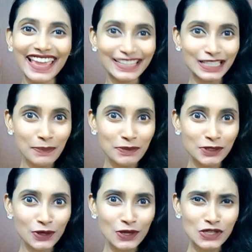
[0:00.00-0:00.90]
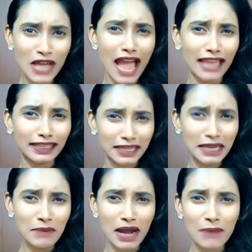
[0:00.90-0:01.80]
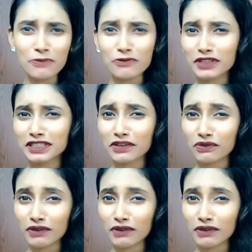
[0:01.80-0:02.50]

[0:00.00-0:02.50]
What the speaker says: In this episode, I came up with the